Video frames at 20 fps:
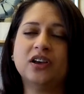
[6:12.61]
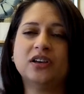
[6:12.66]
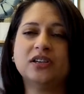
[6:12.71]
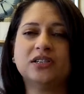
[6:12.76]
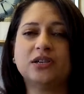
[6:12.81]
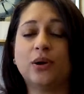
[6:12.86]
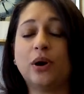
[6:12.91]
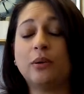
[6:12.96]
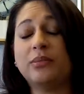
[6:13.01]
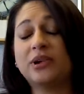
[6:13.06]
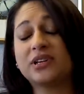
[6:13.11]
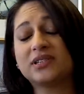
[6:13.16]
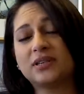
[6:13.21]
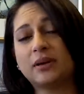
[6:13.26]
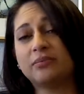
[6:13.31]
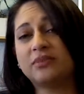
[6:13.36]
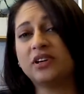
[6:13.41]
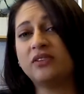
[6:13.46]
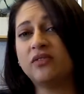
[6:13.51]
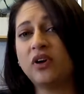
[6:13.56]
So I'm
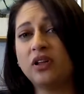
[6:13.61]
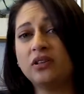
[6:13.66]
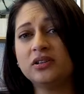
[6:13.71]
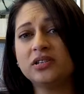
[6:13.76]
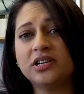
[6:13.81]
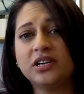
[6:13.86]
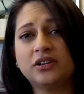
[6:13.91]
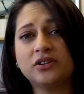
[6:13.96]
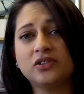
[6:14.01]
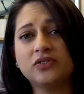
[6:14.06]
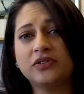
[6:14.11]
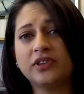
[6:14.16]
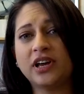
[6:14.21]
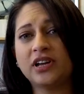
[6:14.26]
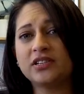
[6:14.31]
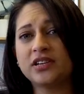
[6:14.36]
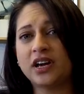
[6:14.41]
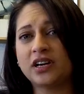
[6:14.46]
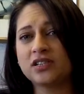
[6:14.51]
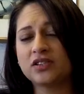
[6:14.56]
accepting volunteers for
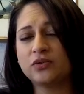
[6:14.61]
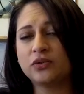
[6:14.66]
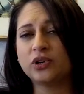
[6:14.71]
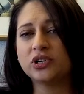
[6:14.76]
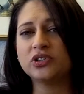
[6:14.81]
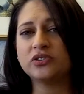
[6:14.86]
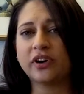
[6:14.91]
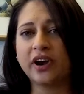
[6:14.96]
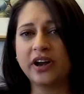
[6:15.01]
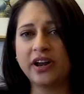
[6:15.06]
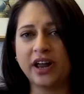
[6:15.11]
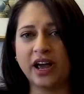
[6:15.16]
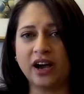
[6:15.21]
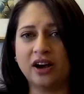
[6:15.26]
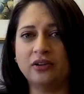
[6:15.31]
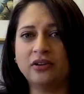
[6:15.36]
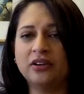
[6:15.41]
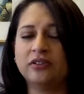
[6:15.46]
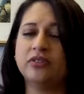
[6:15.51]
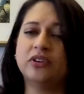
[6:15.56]
that task force right
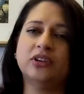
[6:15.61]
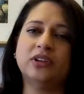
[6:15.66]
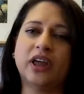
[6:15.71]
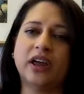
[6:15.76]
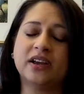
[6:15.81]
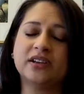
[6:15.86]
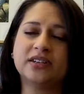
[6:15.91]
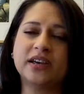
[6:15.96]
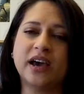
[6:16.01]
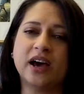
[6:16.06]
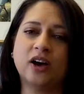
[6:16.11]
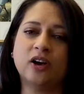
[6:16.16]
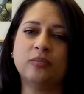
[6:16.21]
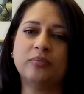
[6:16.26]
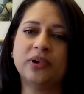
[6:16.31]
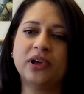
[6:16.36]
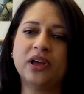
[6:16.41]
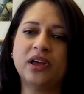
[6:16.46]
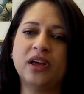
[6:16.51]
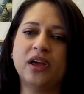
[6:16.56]
now if you'd like to
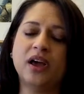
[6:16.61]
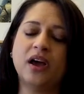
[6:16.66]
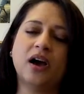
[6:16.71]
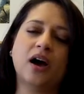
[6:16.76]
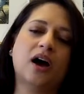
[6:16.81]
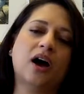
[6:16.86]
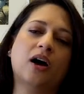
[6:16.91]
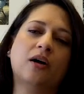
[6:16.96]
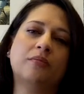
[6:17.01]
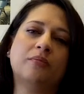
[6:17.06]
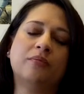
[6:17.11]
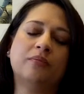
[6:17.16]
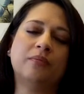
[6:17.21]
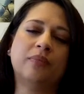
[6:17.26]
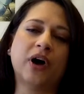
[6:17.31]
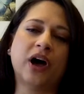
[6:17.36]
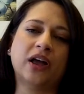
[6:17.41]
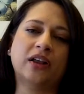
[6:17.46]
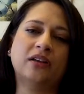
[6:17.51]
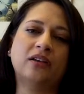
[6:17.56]
help.
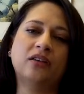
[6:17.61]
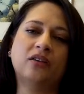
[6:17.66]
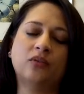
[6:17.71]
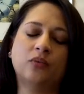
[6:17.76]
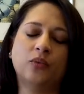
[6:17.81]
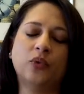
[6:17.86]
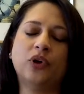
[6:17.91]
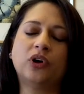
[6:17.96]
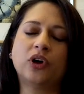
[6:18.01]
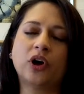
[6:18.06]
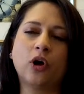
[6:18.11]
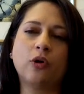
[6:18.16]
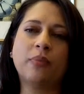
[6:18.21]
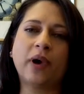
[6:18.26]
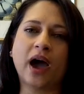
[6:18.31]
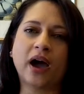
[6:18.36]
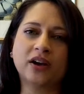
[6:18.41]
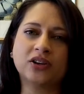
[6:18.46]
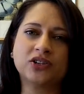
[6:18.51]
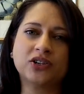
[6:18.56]
But we'll go
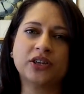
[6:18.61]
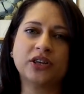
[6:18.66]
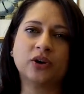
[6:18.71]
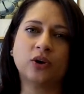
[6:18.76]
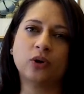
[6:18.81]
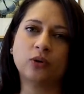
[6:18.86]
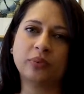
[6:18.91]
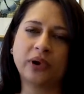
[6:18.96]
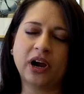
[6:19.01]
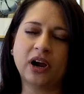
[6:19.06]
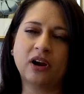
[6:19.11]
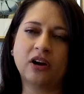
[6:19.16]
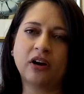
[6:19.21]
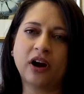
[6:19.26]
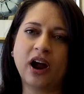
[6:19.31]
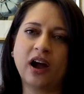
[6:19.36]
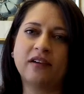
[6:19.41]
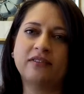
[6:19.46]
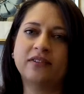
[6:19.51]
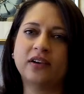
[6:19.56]
back to the old
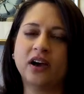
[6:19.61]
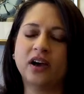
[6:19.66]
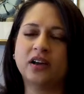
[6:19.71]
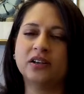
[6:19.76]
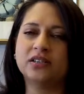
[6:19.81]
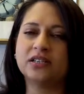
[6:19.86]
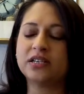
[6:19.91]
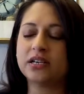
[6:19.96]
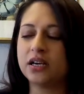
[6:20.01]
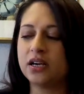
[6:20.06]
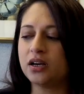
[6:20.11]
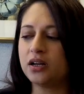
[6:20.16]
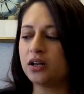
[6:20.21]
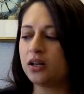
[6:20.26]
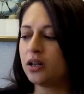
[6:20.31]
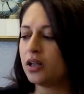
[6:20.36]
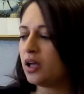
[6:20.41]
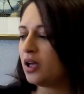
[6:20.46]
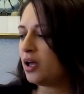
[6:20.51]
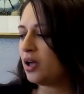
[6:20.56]
paragraph
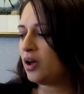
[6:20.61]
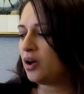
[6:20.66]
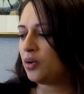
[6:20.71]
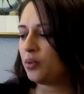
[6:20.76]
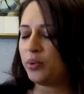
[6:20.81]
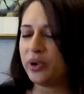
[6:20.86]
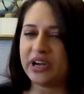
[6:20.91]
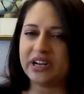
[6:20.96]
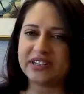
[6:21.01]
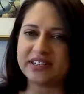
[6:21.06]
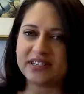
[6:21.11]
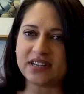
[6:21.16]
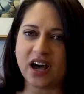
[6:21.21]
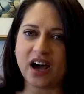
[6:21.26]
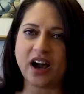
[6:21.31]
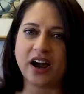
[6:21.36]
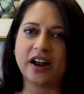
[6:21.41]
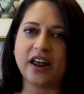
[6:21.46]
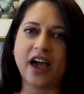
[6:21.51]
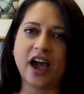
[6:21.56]
until we
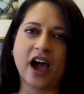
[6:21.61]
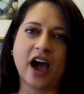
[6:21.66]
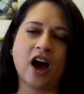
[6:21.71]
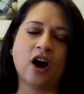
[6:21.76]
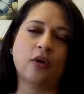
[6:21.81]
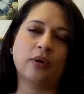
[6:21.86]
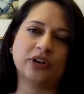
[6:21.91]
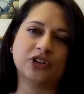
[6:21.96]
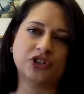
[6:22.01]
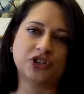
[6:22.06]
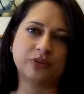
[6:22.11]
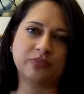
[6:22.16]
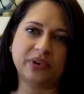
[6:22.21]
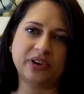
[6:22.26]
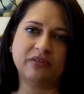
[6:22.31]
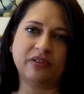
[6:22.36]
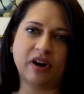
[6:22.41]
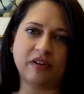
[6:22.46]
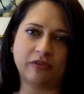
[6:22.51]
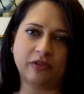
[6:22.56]
decide how it should
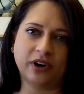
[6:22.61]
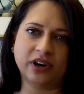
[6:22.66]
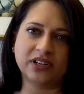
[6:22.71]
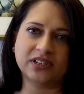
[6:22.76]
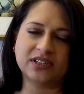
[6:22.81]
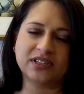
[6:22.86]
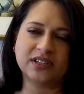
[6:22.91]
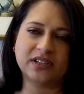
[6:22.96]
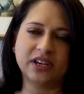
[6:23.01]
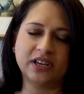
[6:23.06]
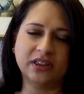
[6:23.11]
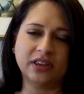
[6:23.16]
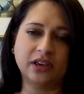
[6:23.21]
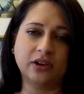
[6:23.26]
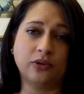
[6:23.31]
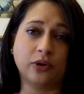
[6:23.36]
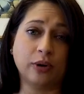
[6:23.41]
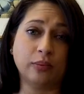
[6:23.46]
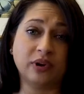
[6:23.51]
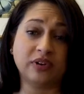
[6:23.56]
be referenced in the
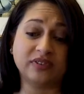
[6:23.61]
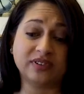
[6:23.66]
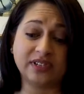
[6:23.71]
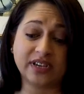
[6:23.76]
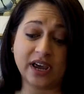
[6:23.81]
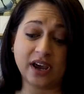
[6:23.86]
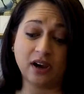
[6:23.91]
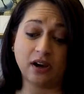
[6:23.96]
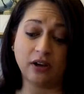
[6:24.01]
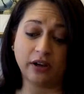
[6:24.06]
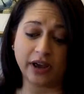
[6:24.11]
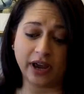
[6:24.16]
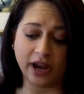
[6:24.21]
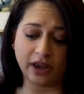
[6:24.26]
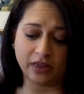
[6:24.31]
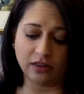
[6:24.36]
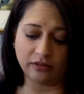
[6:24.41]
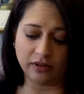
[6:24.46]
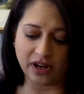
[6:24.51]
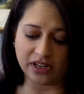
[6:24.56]
agreement of sale
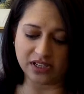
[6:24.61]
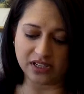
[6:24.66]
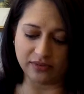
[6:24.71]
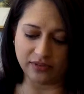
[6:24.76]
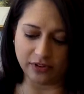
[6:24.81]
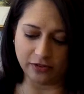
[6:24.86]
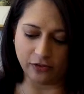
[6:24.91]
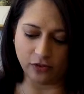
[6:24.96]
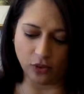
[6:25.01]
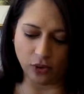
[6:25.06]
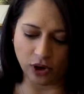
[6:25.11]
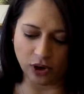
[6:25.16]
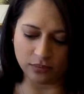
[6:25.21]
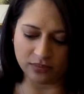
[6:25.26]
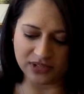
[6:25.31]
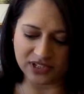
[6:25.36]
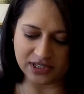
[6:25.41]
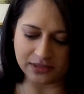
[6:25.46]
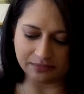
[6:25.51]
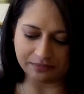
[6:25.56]
and the rest of the
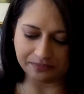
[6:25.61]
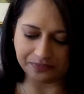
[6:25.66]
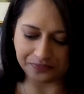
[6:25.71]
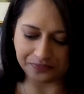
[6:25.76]
forms.